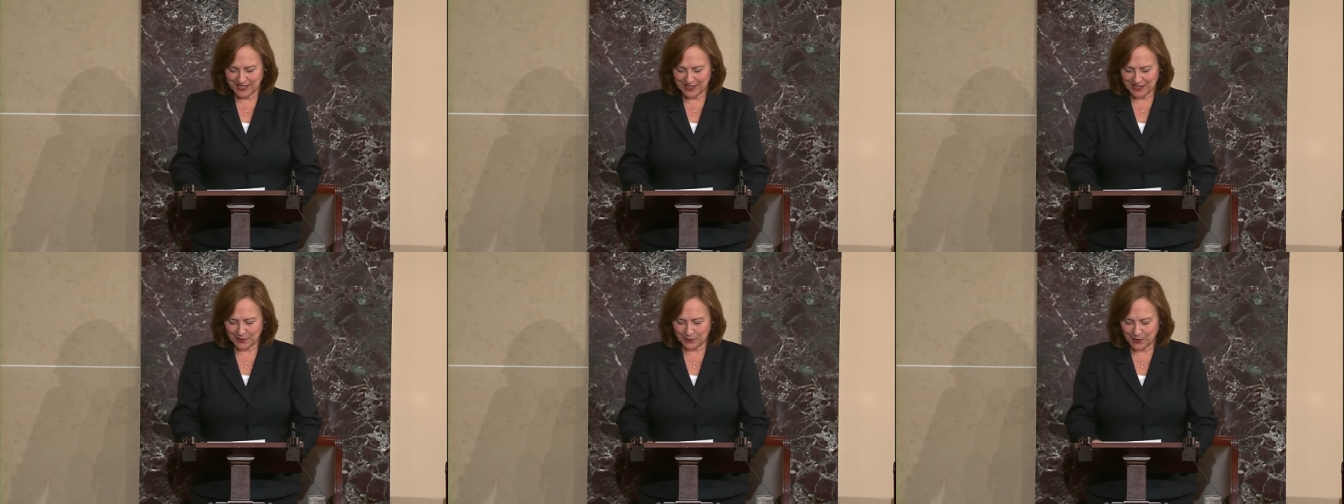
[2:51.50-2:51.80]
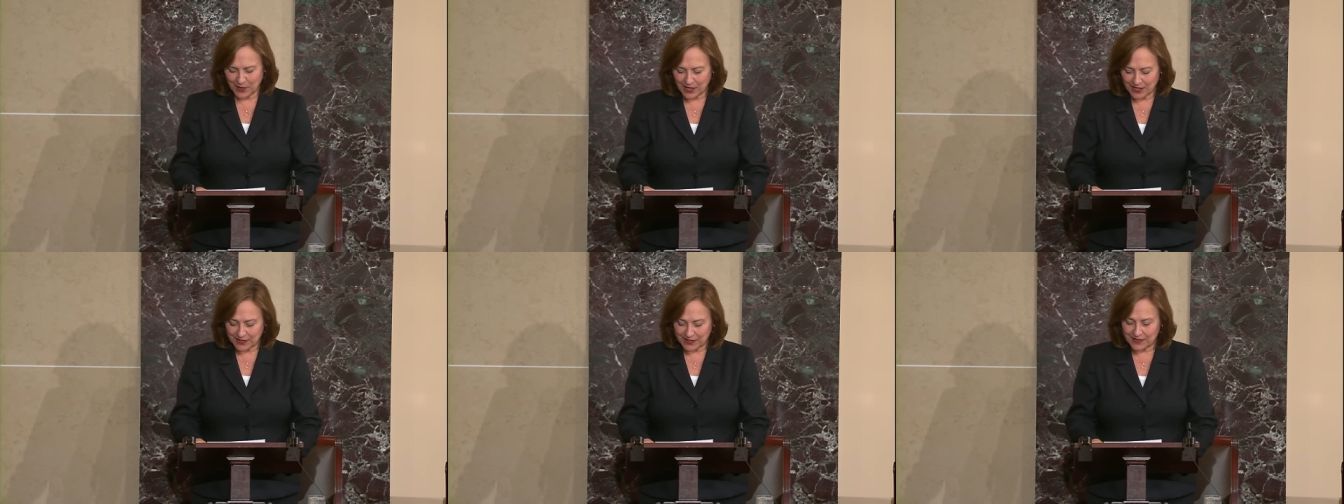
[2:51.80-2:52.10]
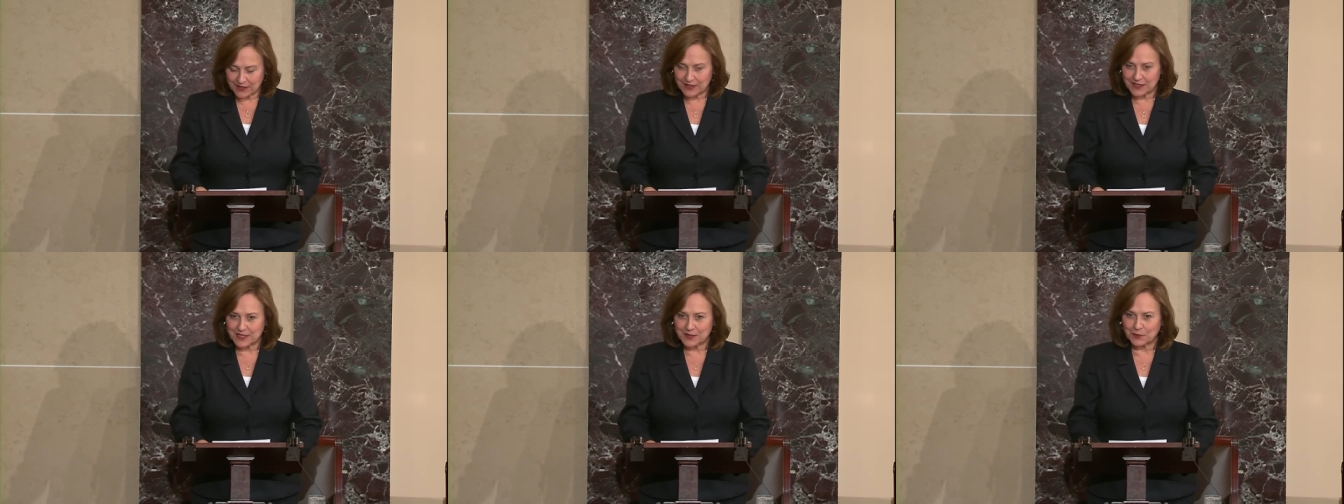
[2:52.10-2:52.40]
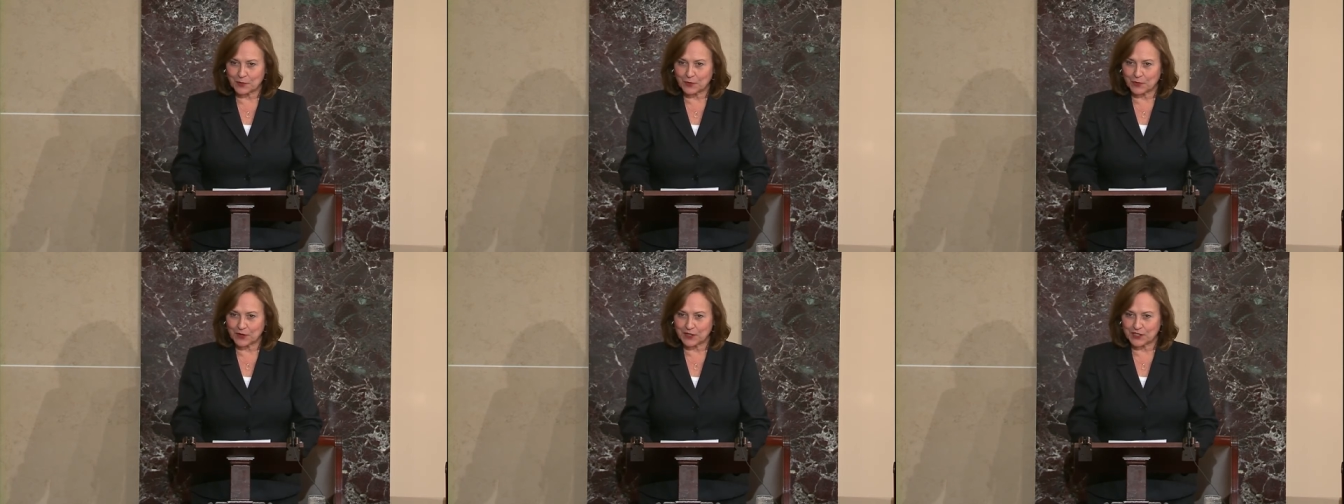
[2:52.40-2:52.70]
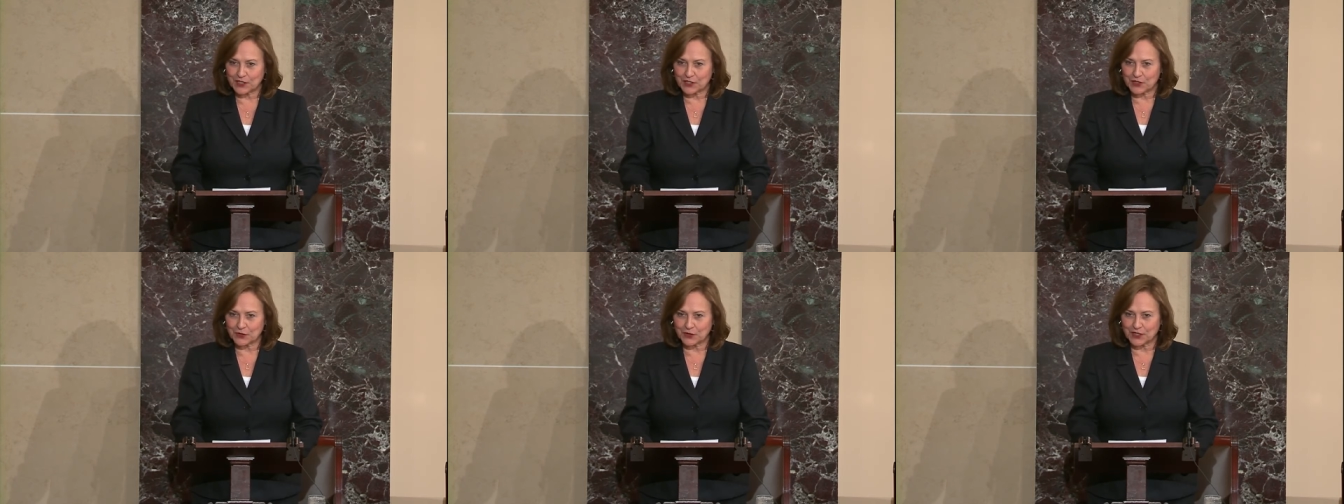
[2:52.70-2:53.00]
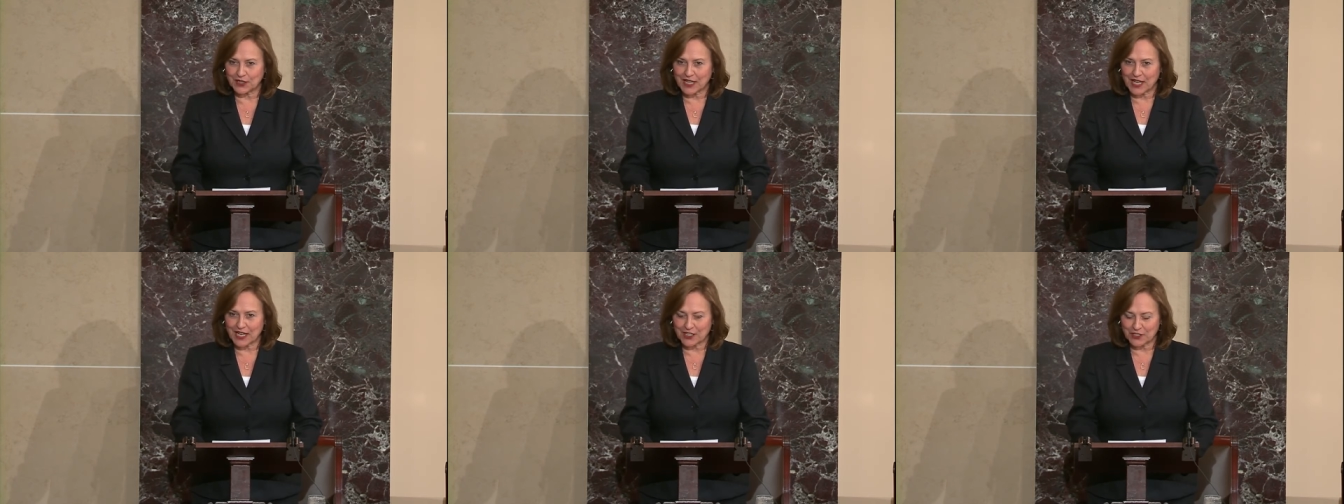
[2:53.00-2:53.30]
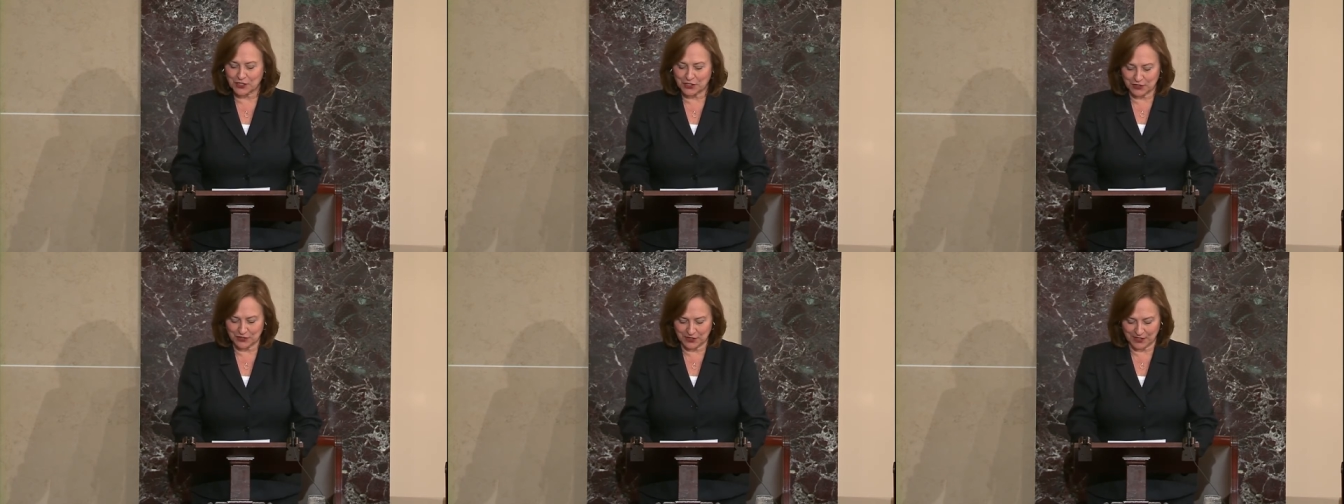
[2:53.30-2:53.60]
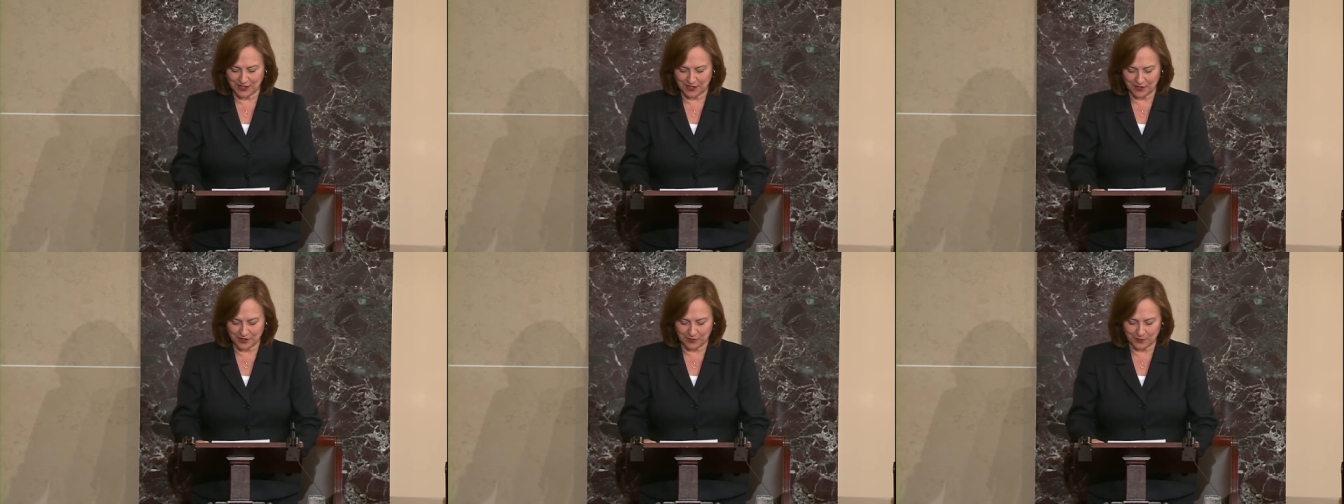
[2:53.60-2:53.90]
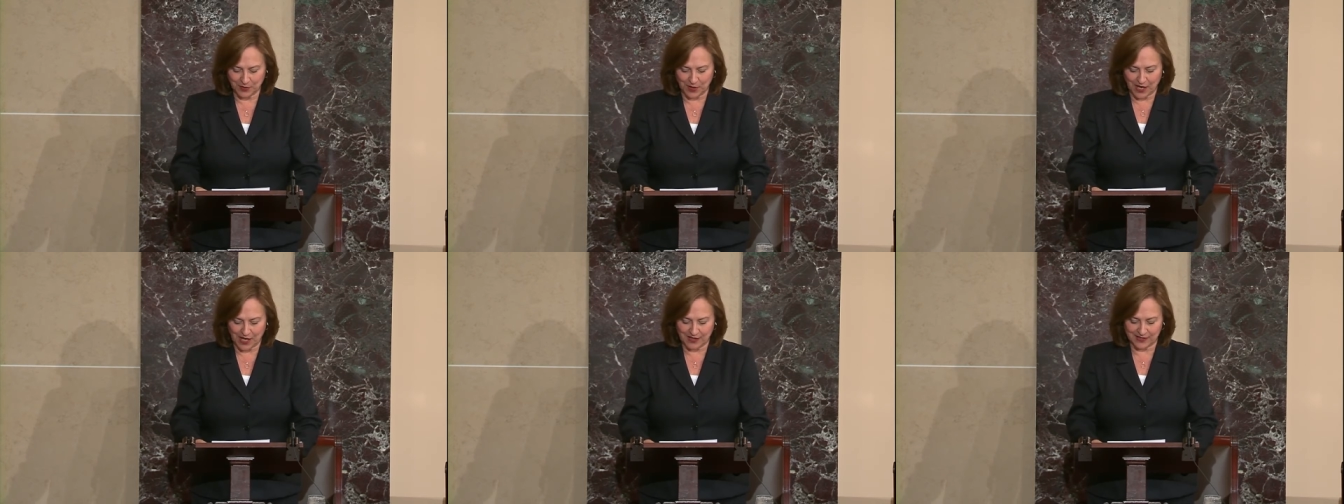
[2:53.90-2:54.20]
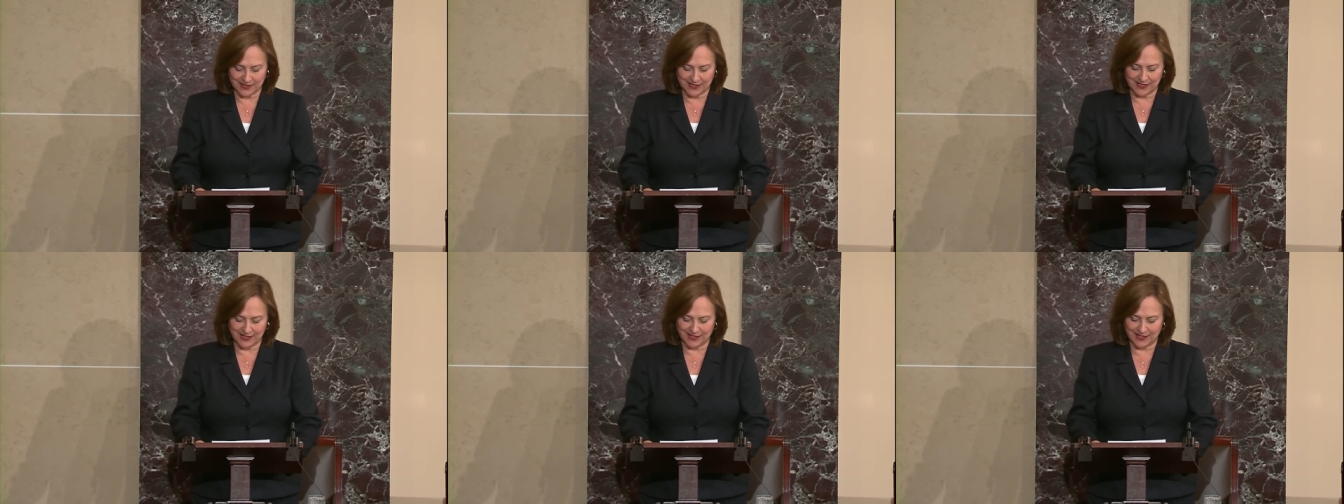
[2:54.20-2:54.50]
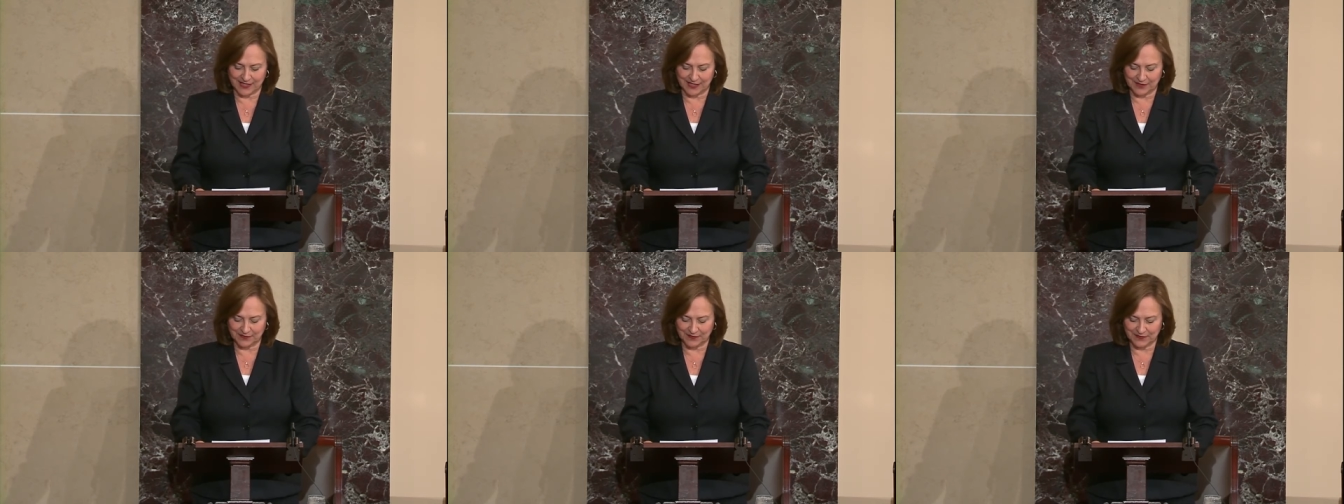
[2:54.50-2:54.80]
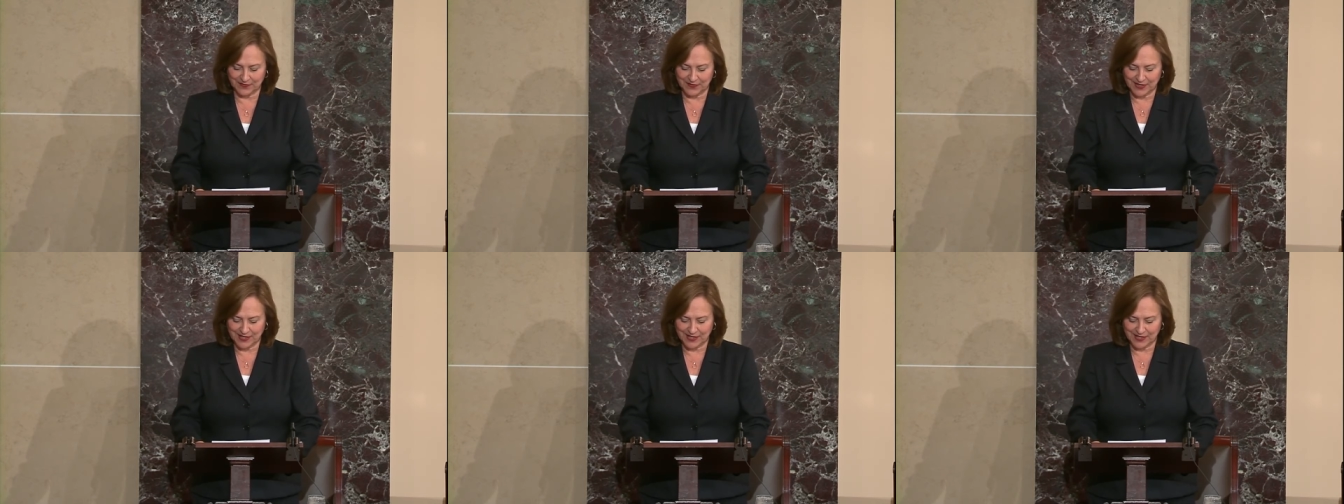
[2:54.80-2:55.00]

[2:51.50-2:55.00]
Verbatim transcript: The pundits point to election year politicking,